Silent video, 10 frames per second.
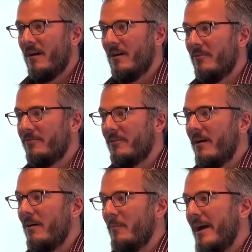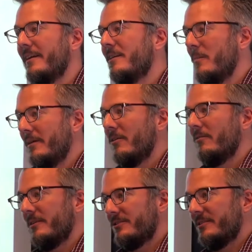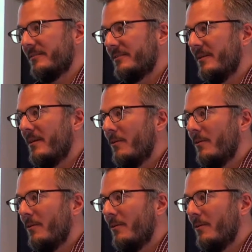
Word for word: of um, academic interventions.